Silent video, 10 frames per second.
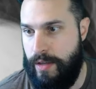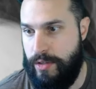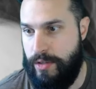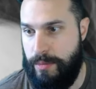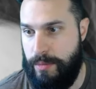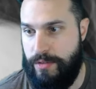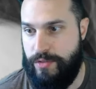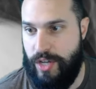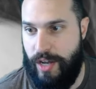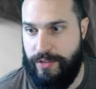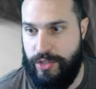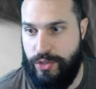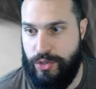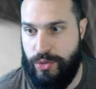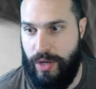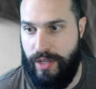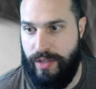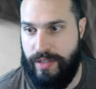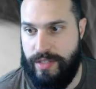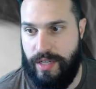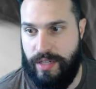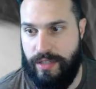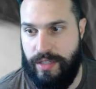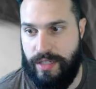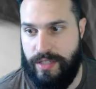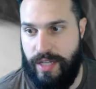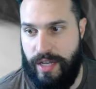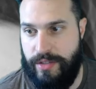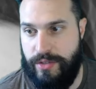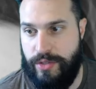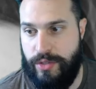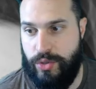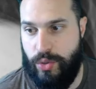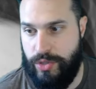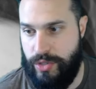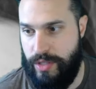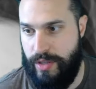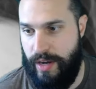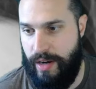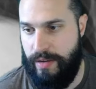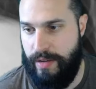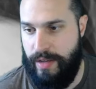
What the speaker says: A little bit of soft tissue swelling that subtly extends dorsally there,